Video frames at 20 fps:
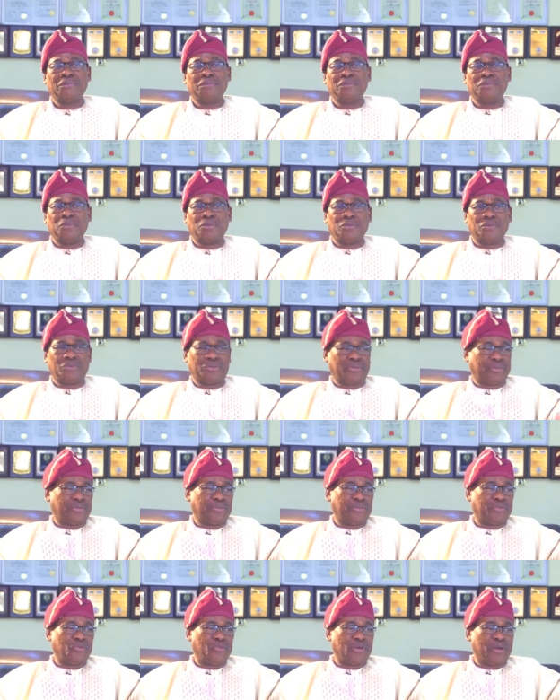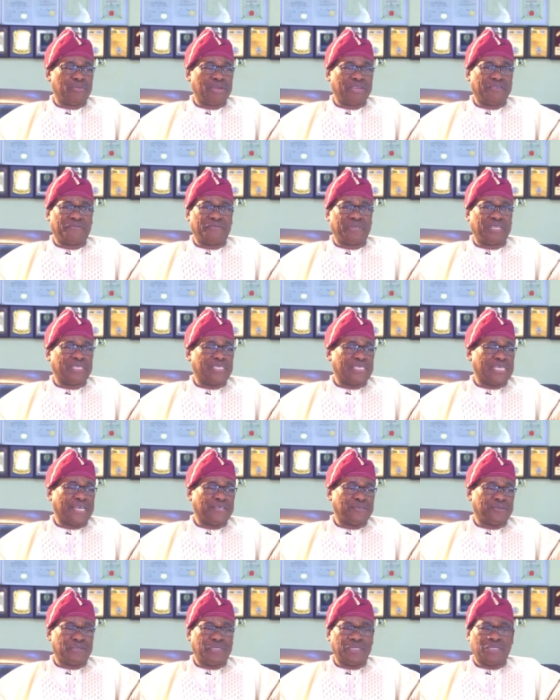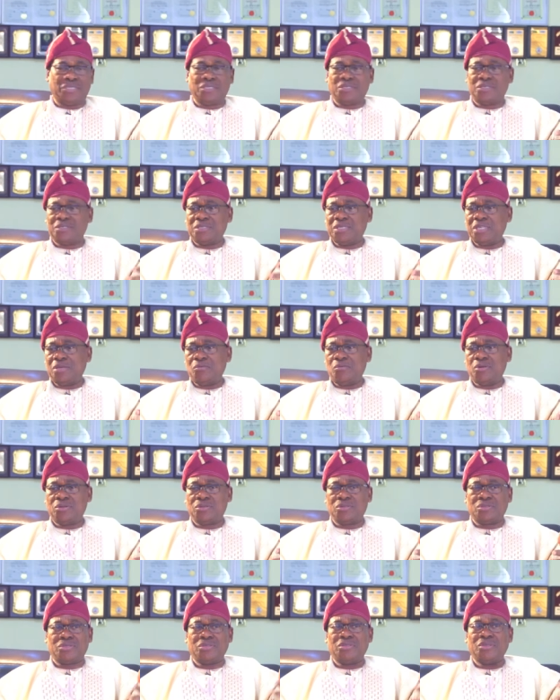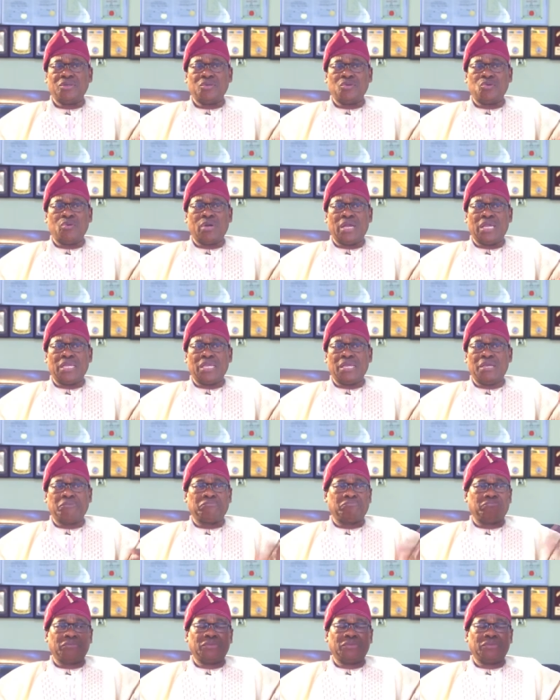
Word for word: Those who are my friends, associates, neighbors who are here,